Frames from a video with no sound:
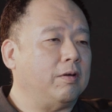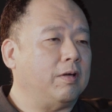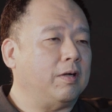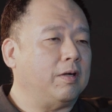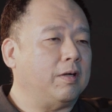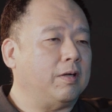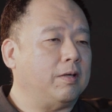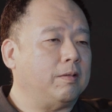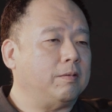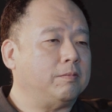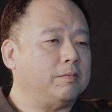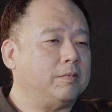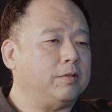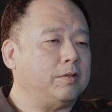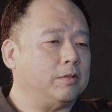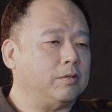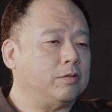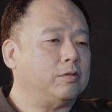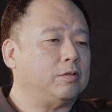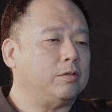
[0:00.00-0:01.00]
uh,
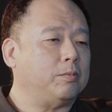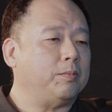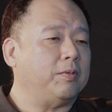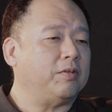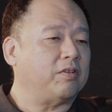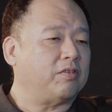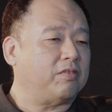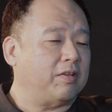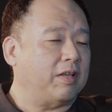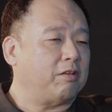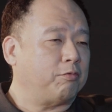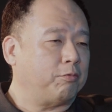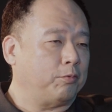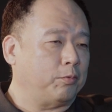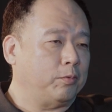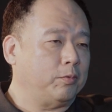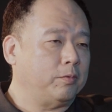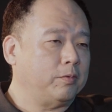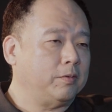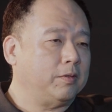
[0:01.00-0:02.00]
you know, to be
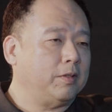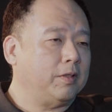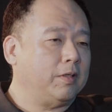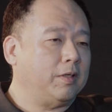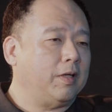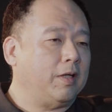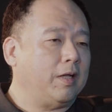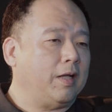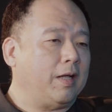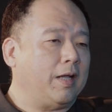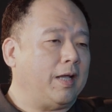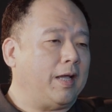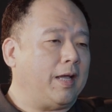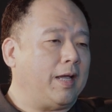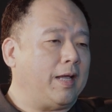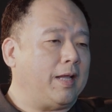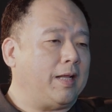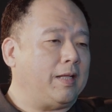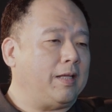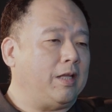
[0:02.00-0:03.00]
successful,
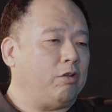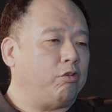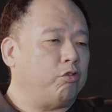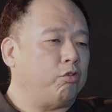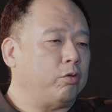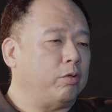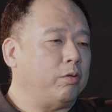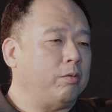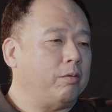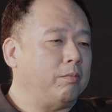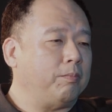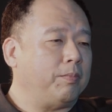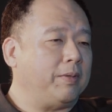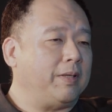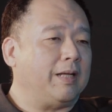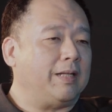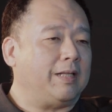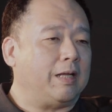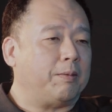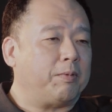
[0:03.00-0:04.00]
and it shouldn't
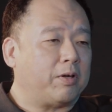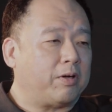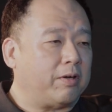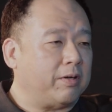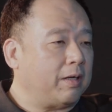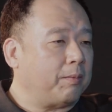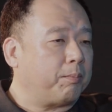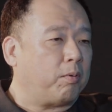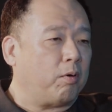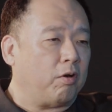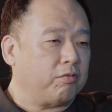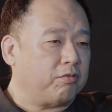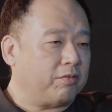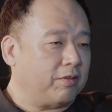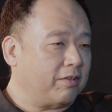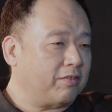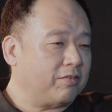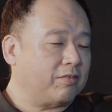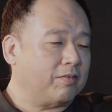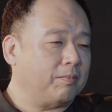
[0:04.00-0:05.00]
be a democratic
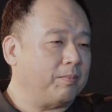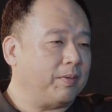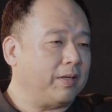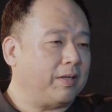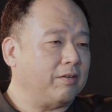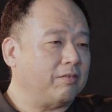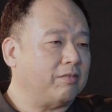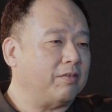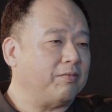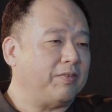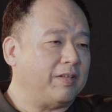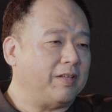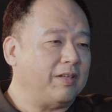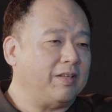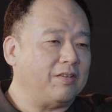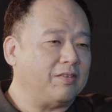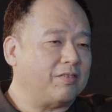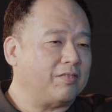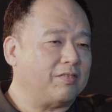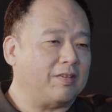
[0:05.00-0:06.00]
process because if it
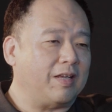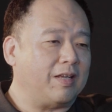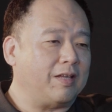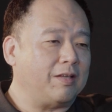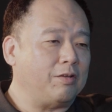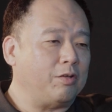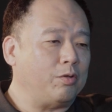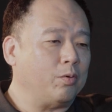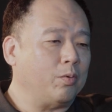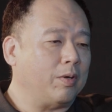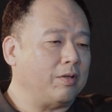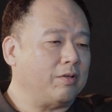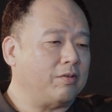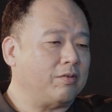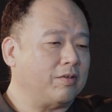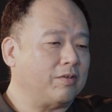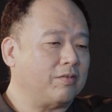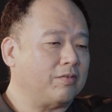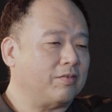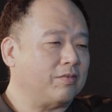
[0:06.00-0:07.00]
is, then you are
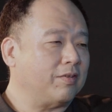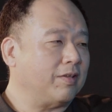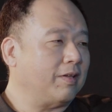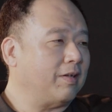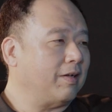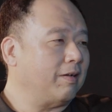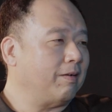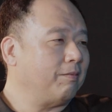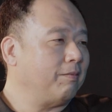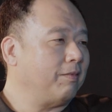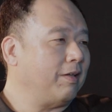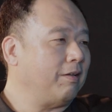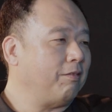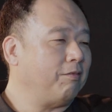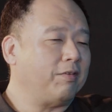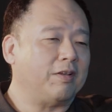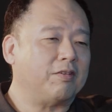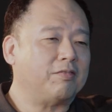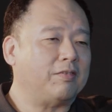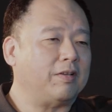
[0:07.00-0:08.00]
just uh,
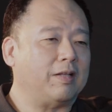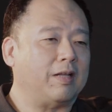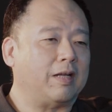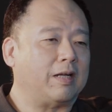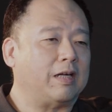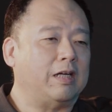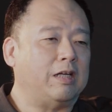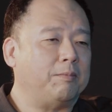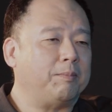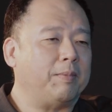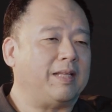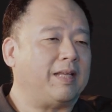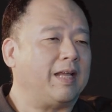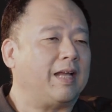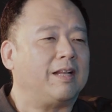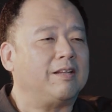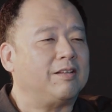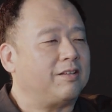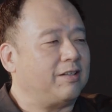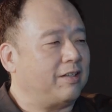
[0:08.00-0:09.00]
investing like herd
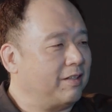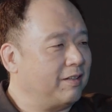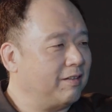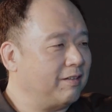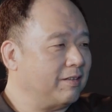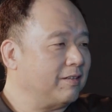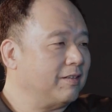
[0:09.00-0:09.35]
mentality,